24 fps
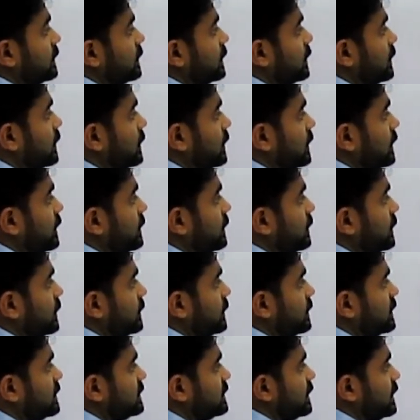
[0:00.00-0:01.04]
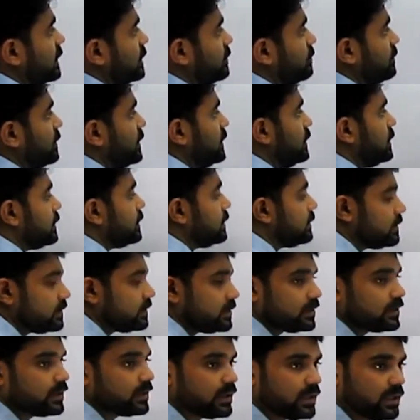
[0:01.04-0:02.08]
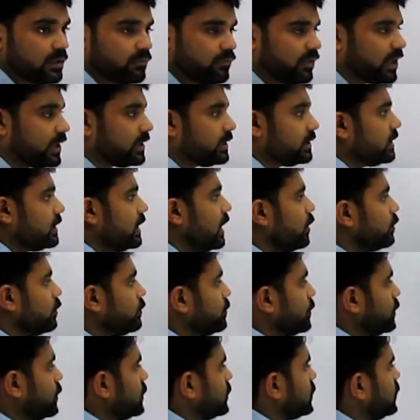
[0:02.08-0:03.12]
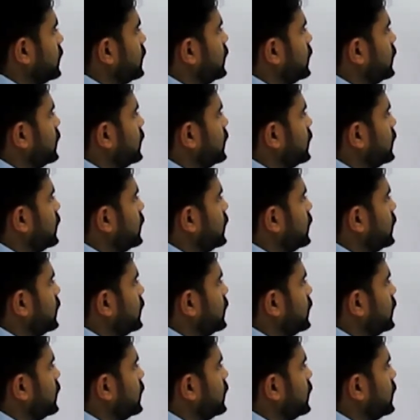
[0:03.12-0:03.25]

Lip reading: and this let be Y output.